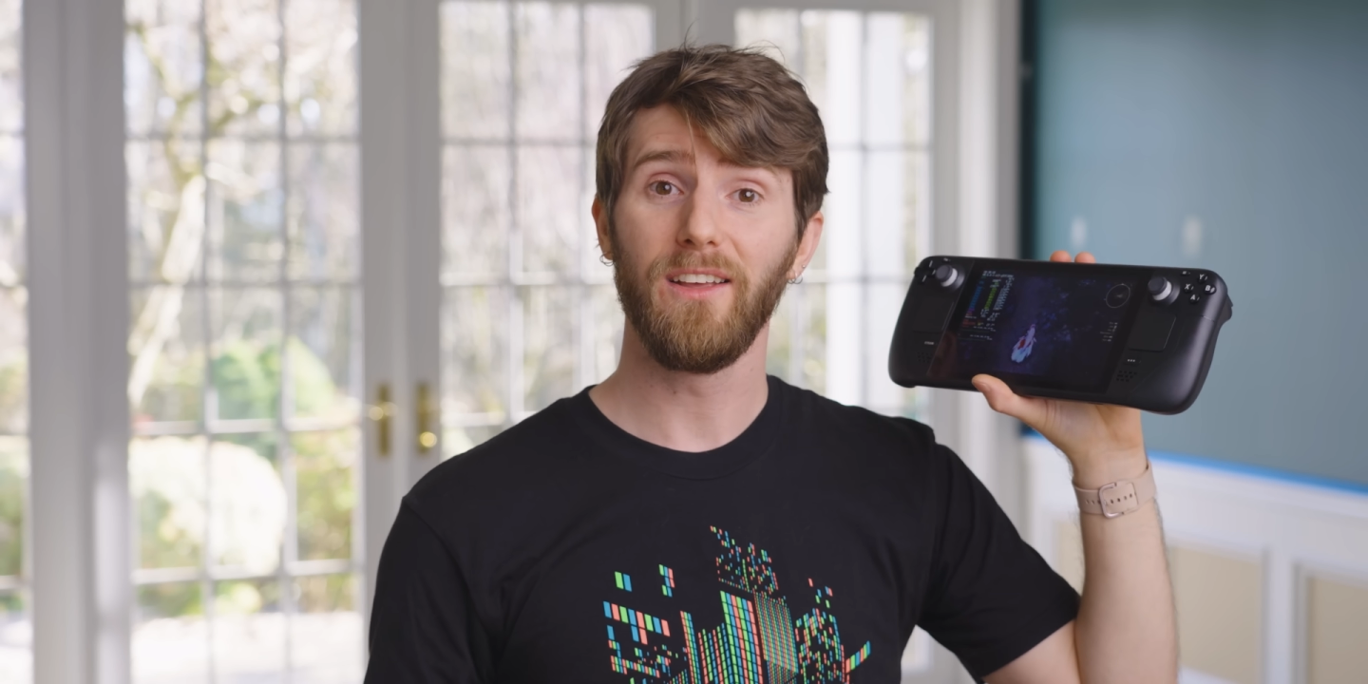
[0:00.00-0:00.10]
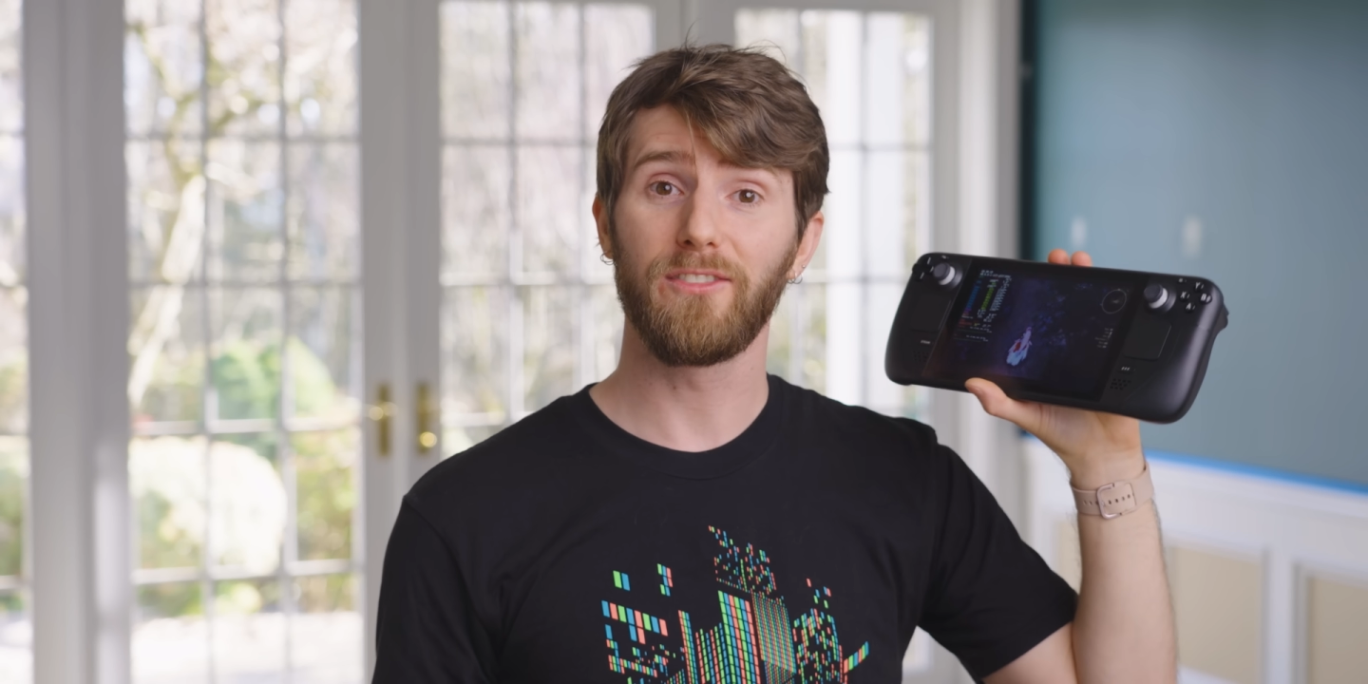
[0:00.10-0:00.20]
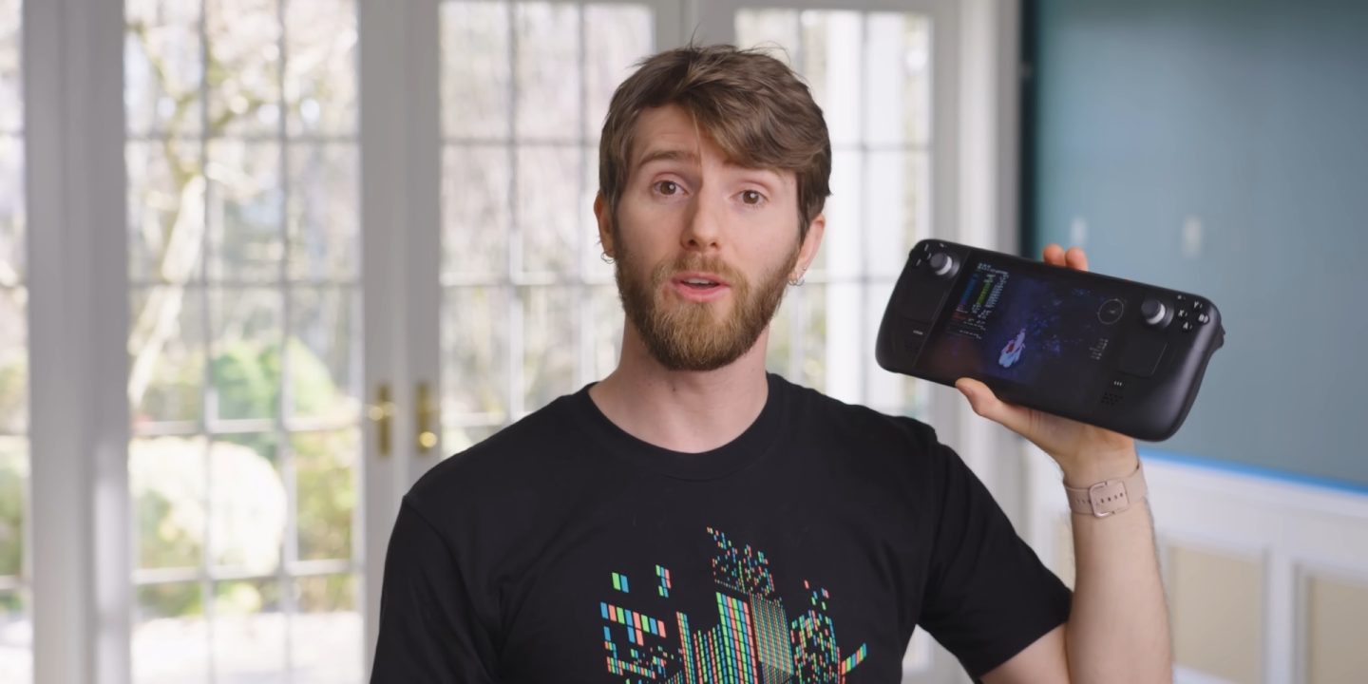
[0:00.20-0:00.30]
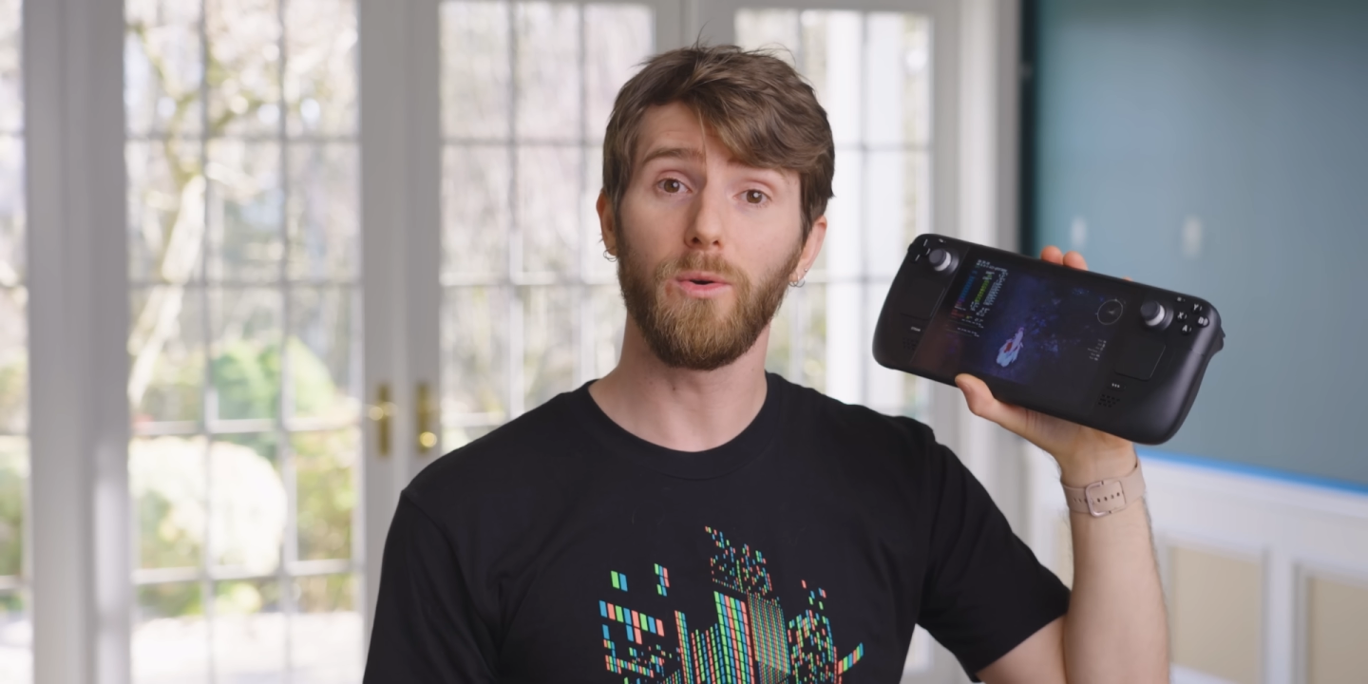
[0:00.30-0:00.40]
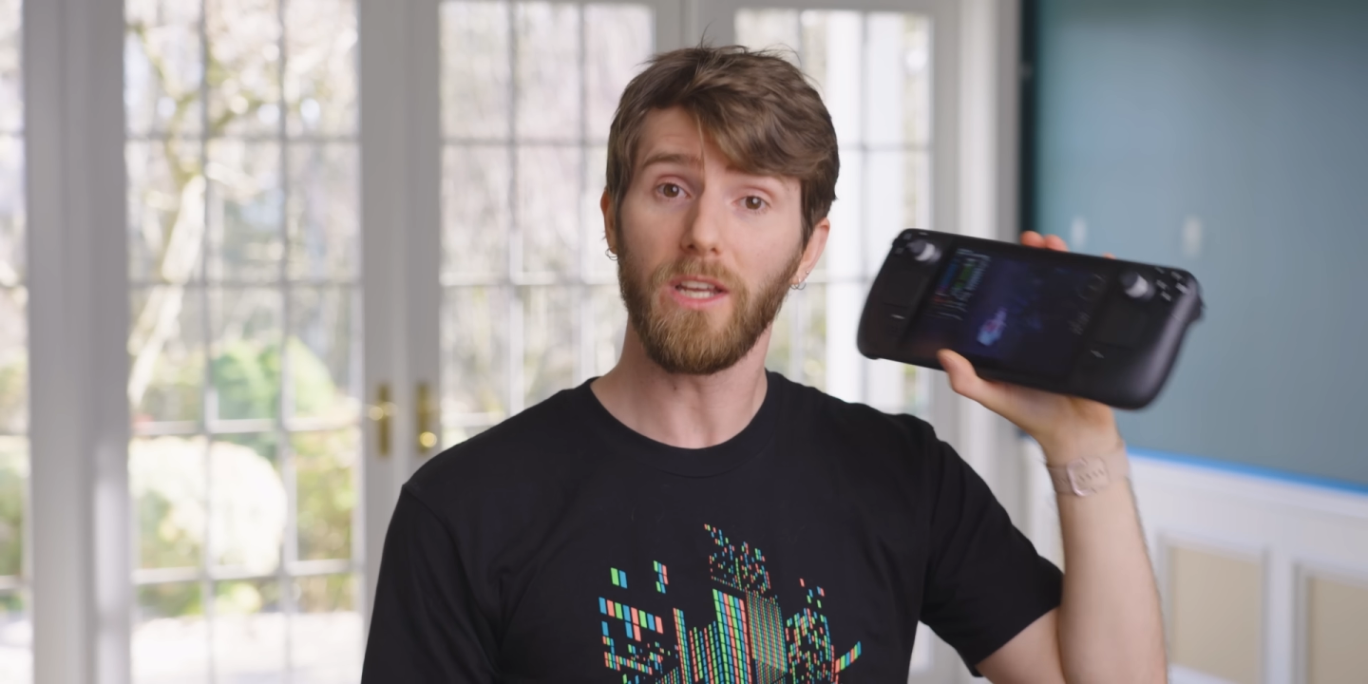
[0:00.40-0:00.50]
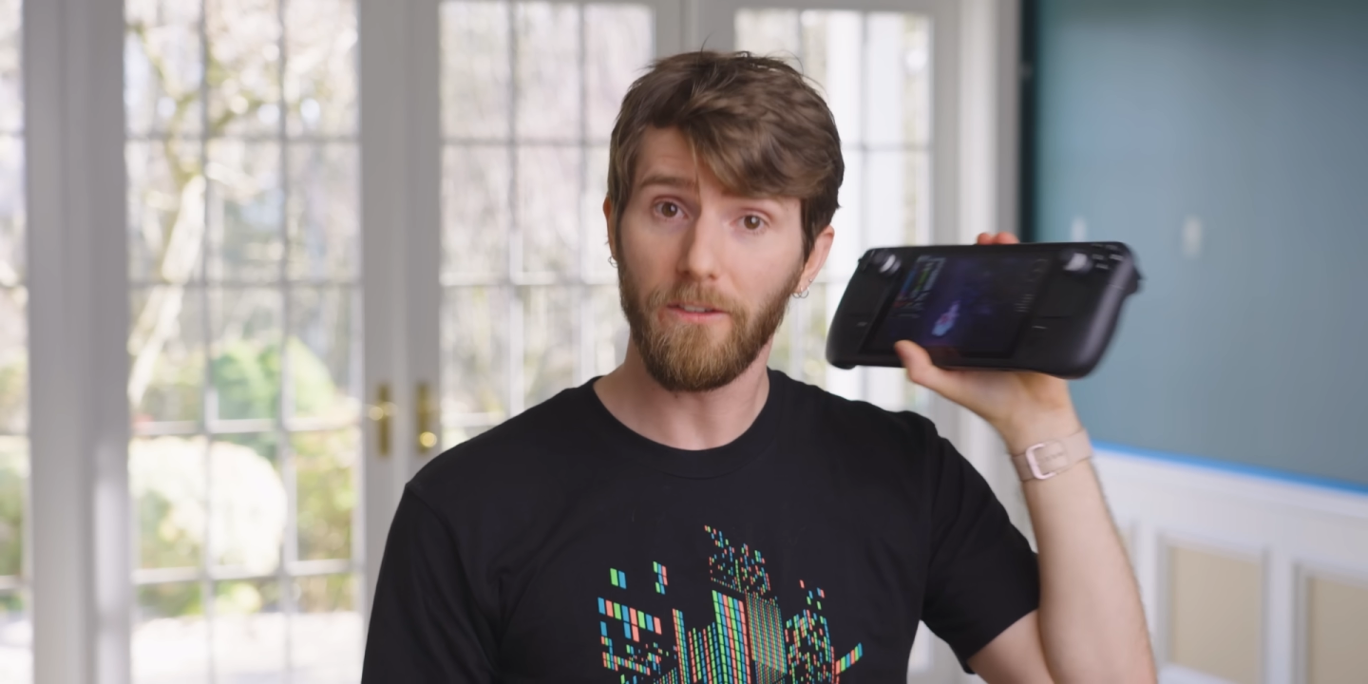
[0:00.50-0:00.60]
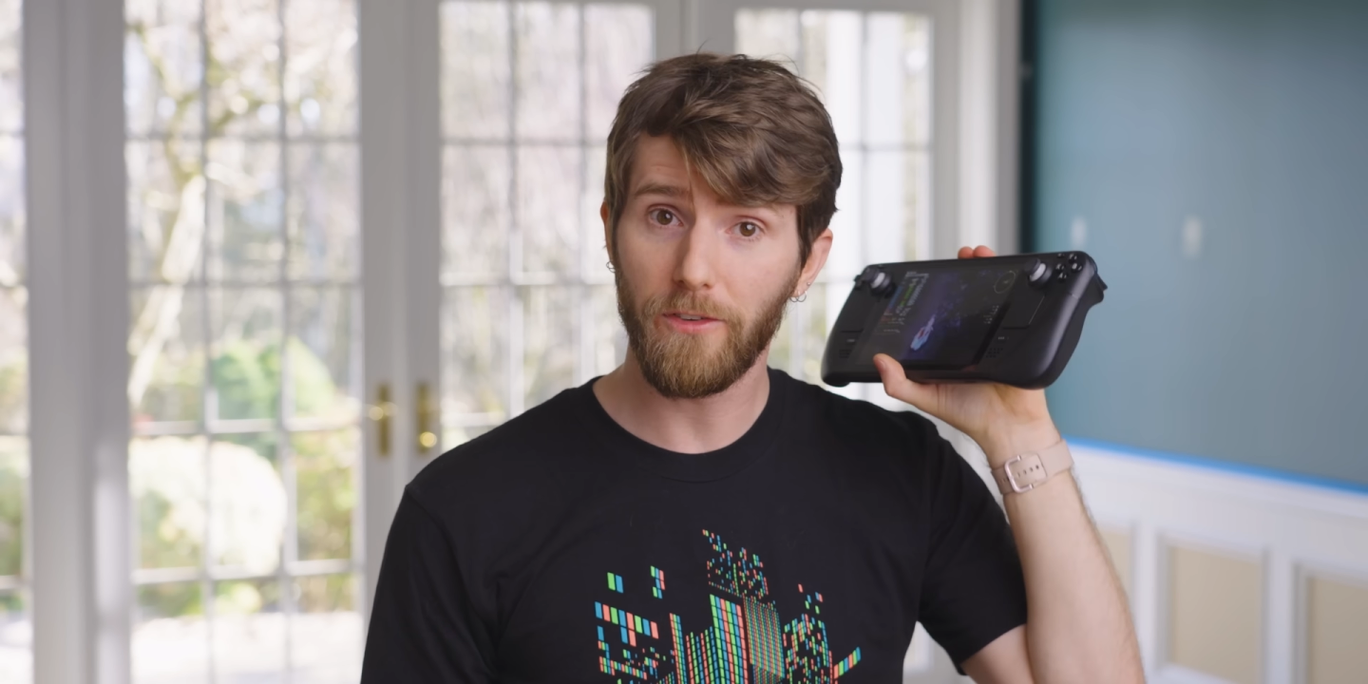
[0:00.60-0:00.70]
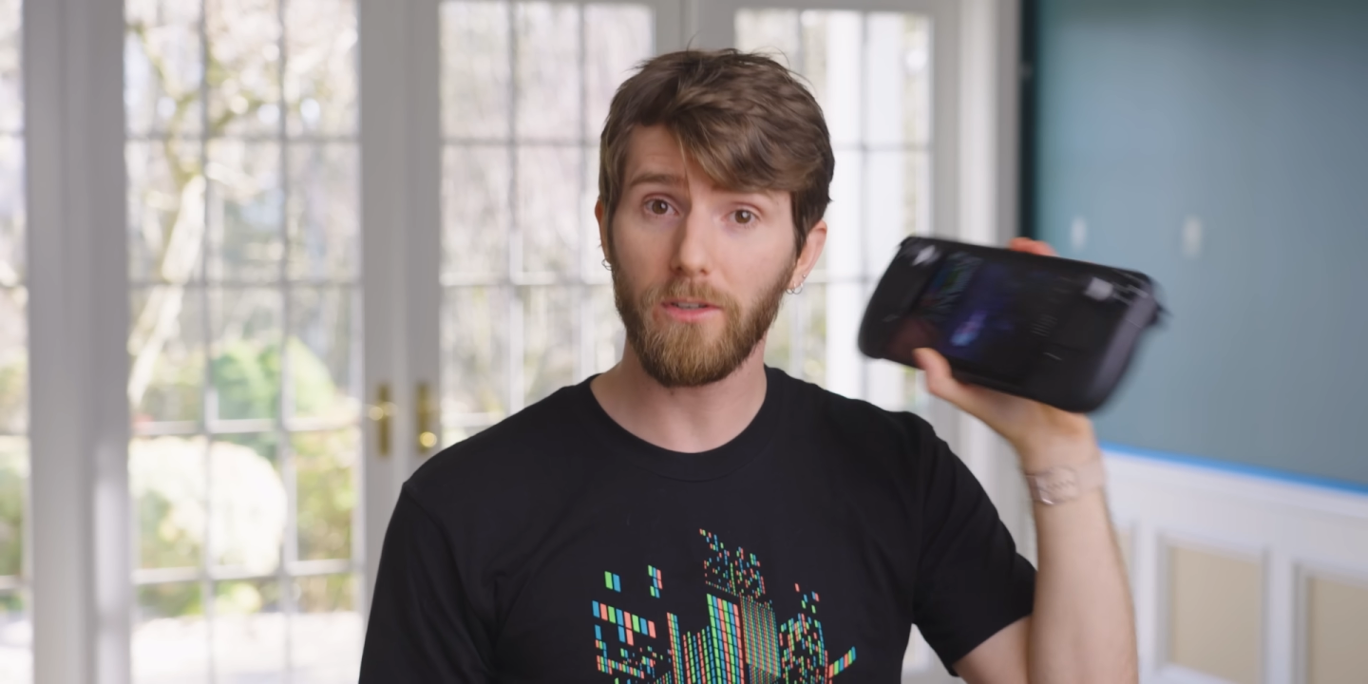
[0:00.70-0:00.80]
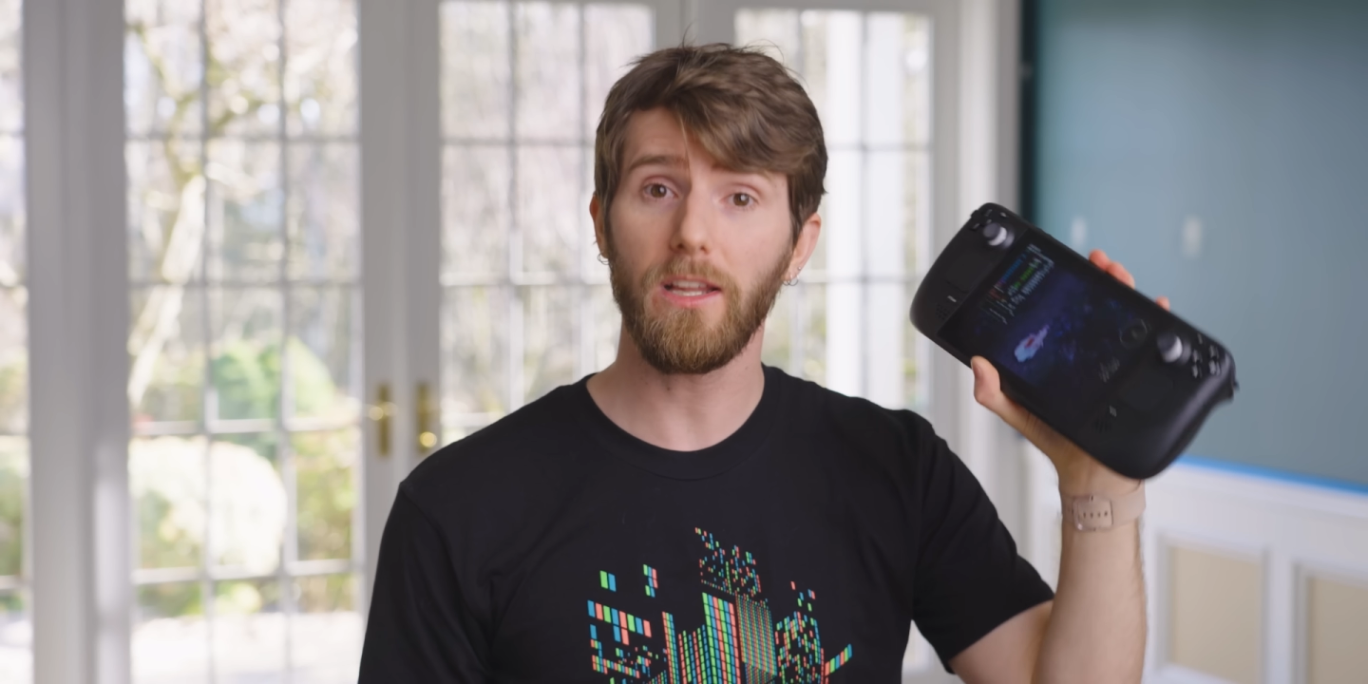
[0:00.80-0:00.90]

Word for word: So if you're